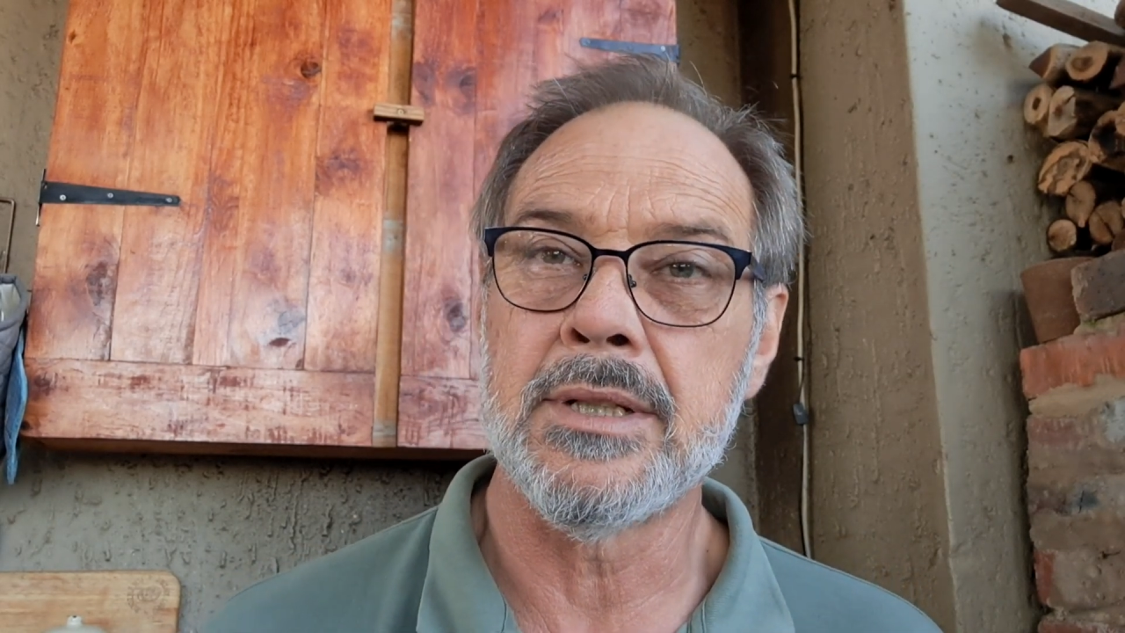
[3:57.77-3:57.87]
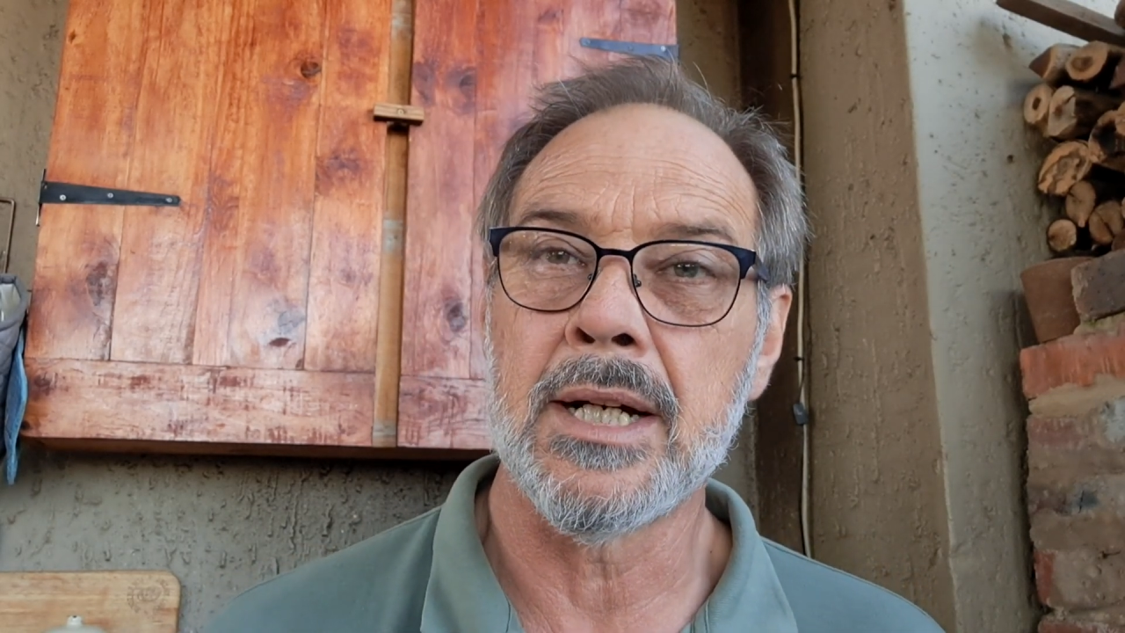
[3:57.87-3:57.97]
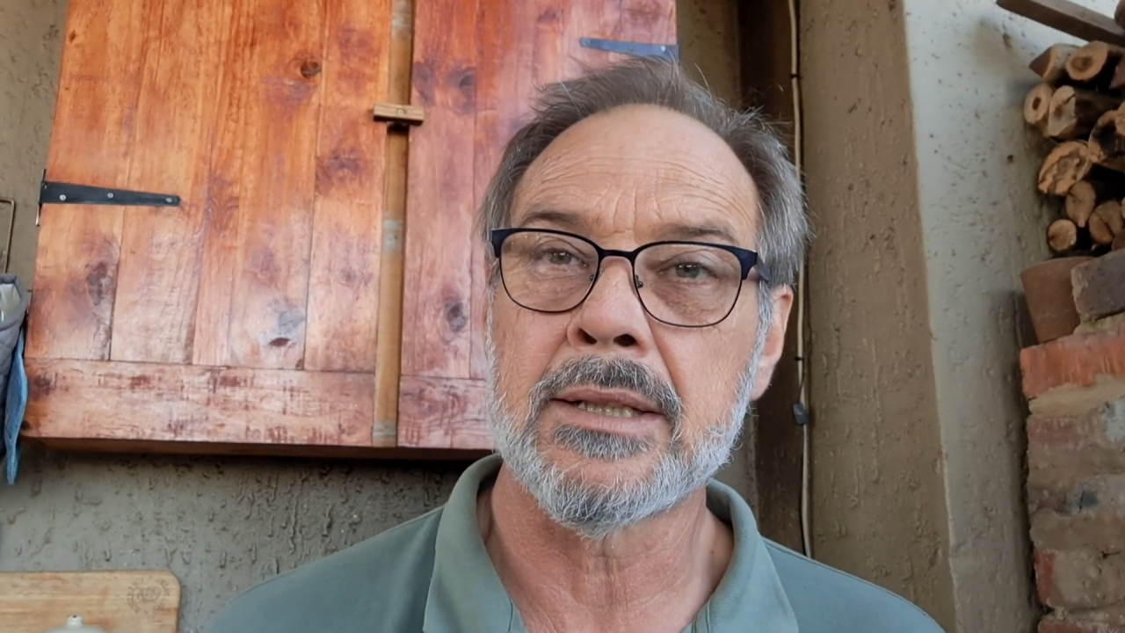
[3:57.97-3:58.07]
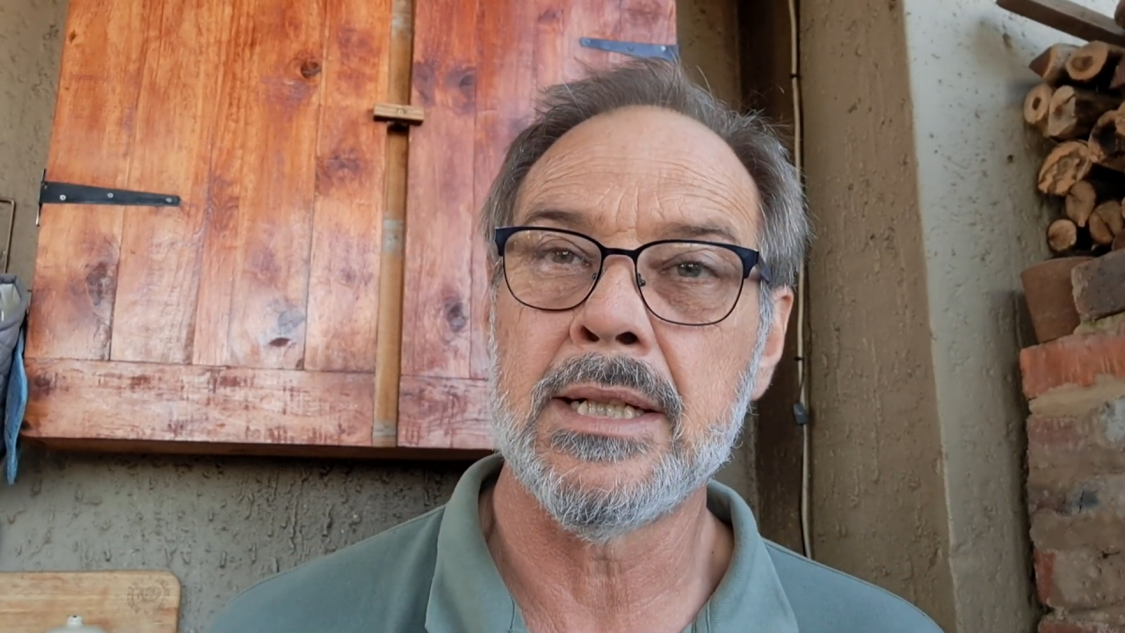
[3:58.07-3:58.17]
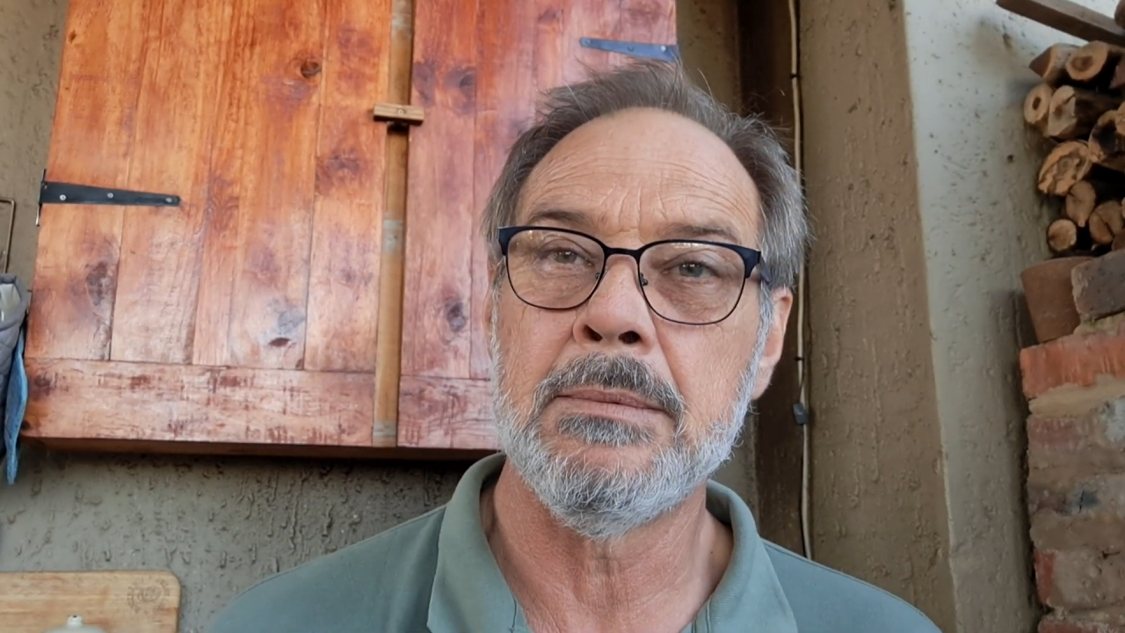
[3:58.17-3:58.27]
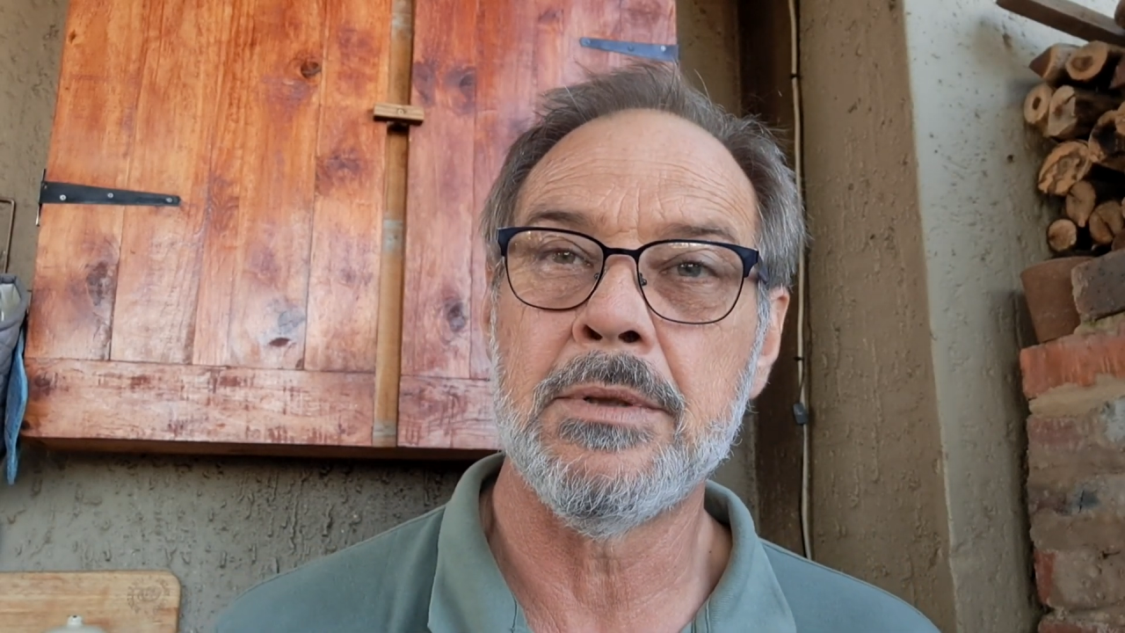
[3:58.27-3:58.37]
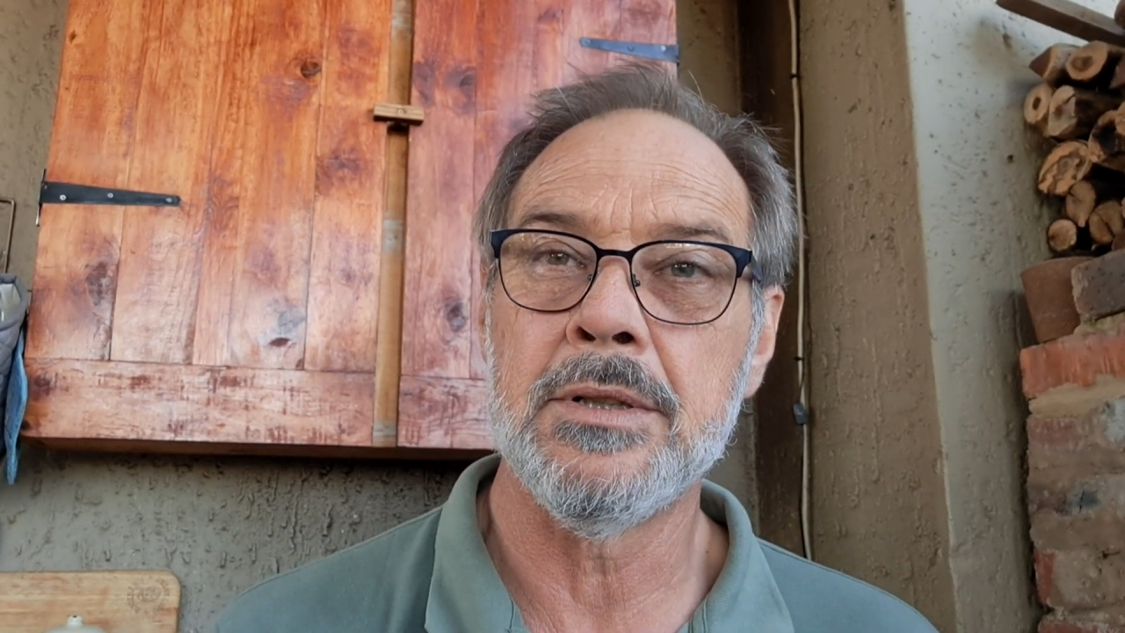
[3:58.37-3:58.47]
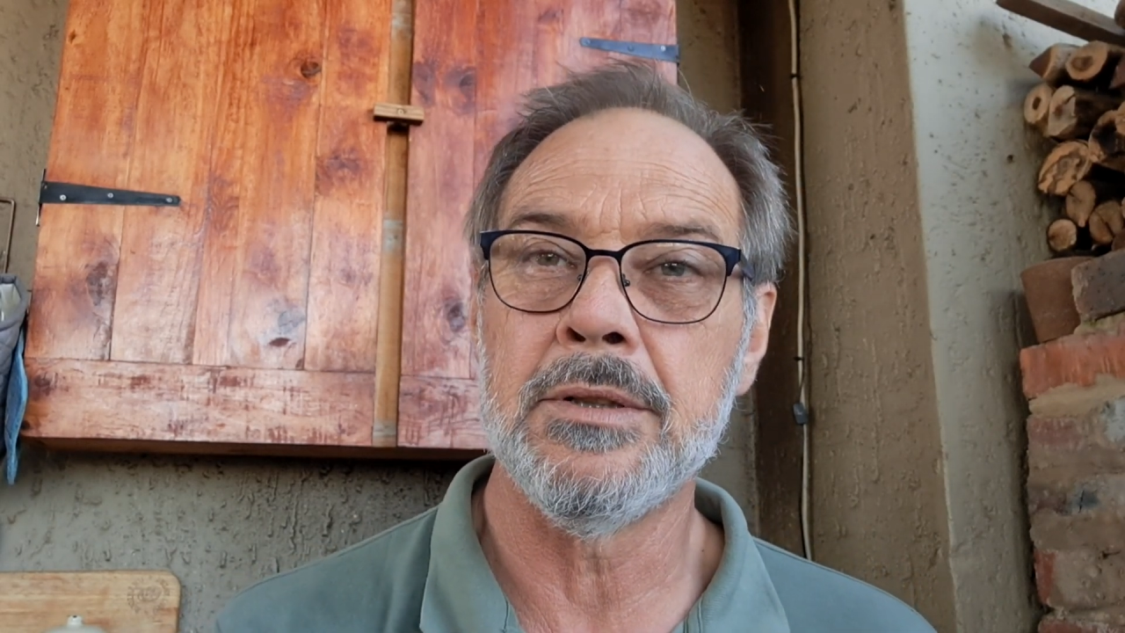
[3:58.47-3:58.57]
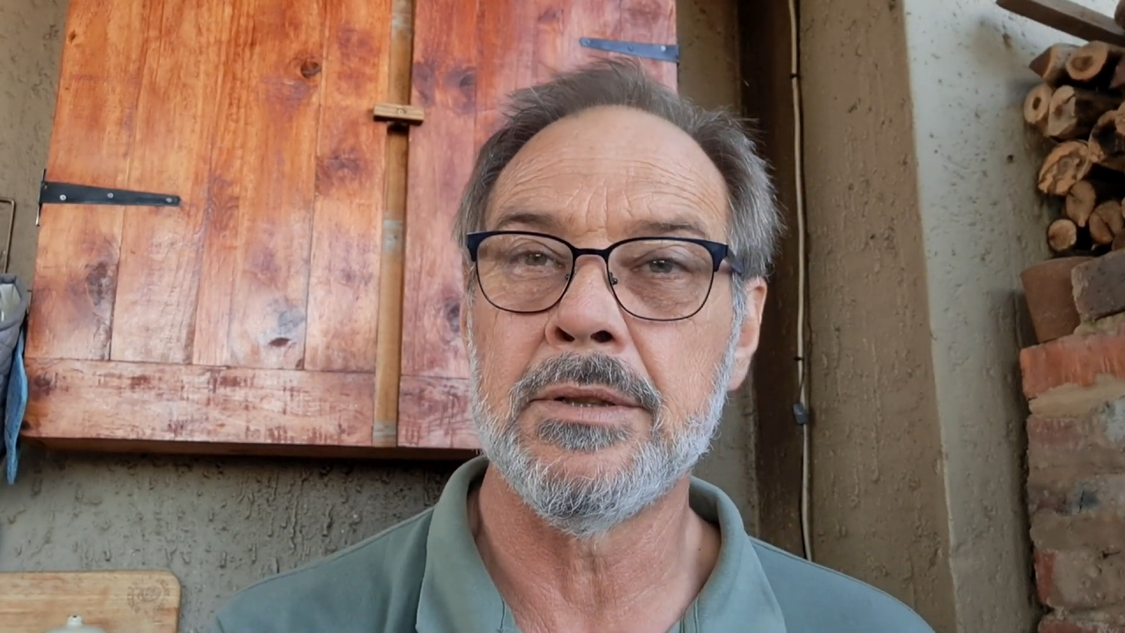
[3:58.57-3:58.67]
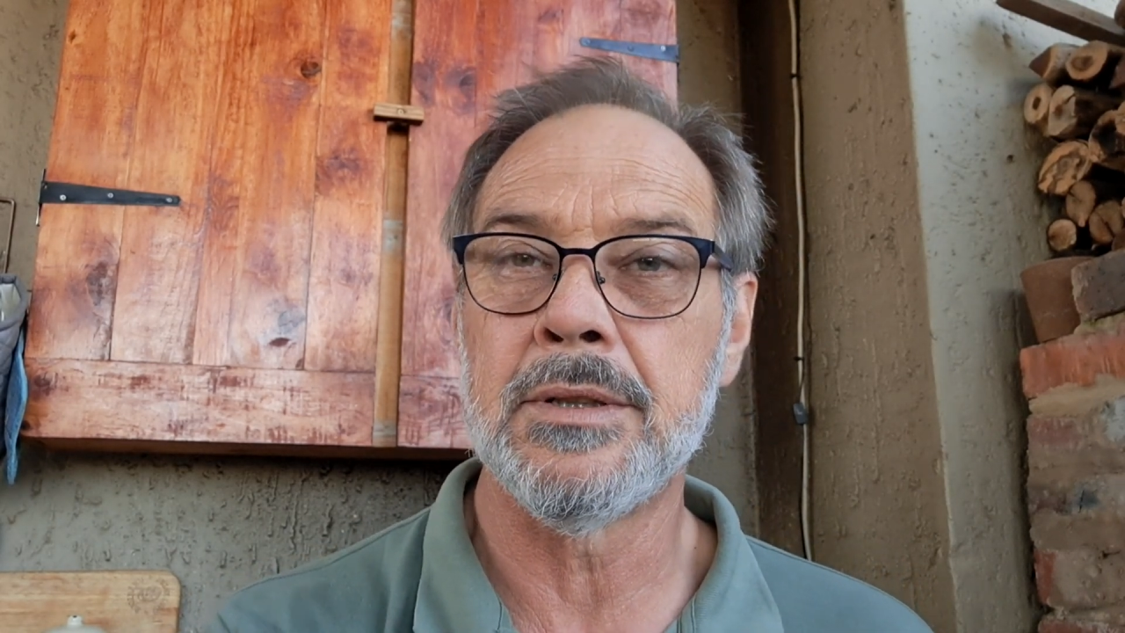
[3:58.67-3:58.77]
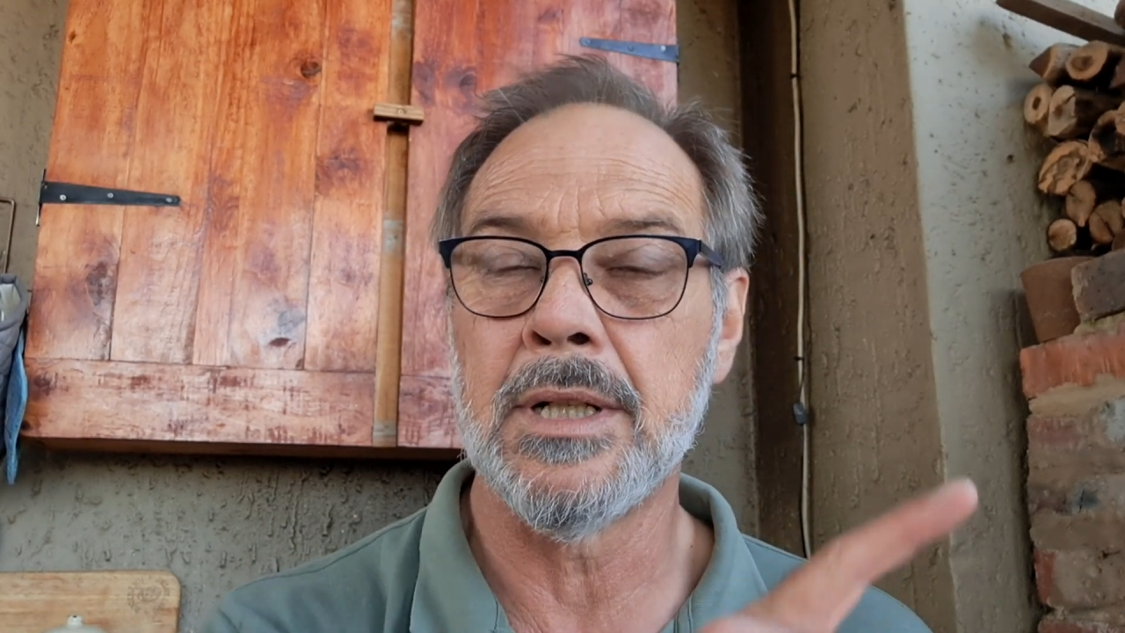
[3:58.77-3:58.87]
duct tape to